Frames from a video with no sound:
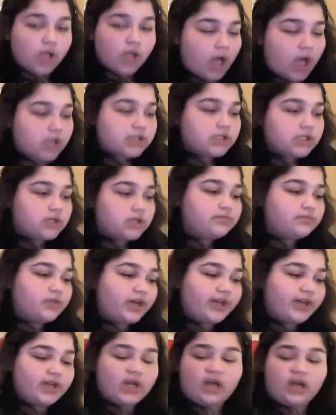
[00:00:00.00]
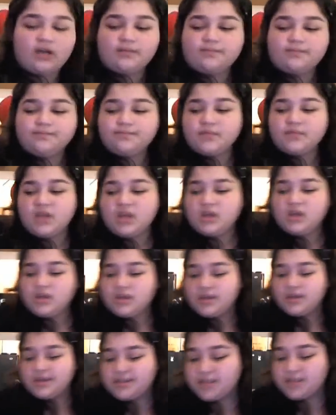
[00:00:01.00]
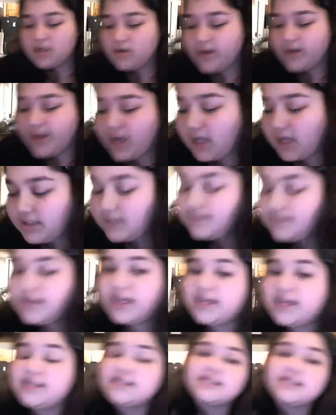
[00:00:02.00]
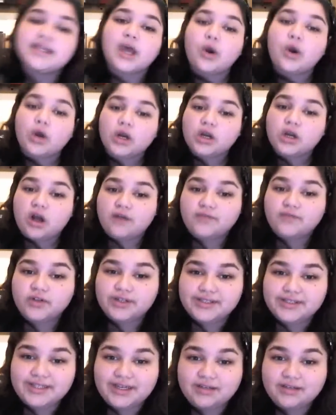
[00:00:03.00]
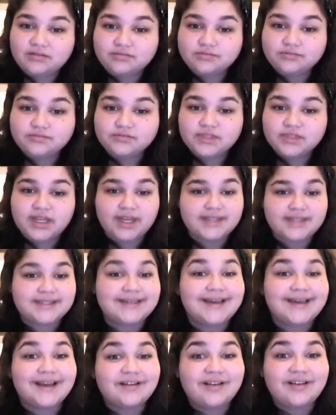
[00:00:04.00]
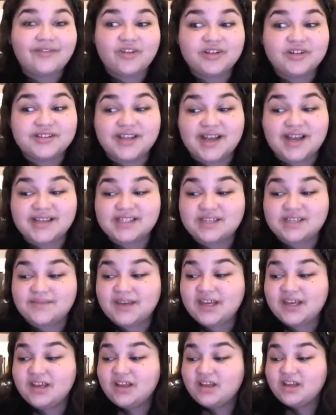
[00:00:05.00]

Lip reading: Awesome, right? So I got some NYX because I ordered off Ulta because I don't have Ulta next to me.